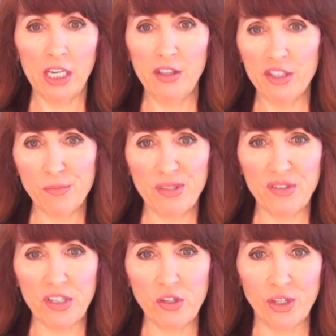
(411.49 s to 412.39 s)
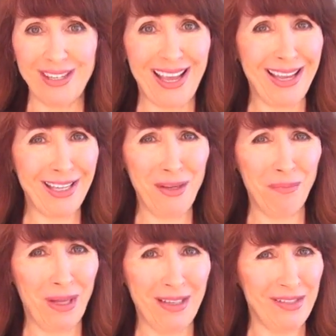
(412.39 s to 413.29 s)
in this position and
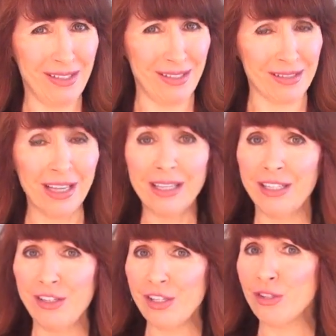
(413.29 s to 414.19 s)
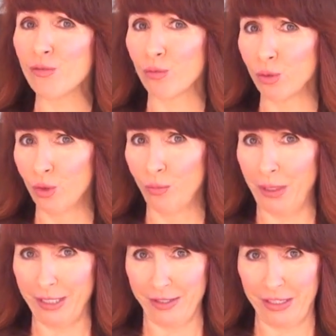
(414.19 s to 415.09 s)
in Pisces, he doesn't rule
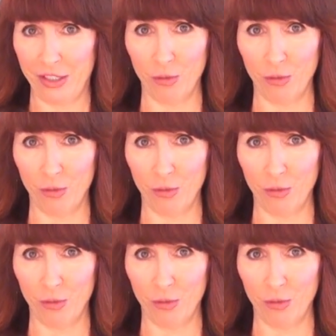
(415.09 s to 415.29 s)
Pisces.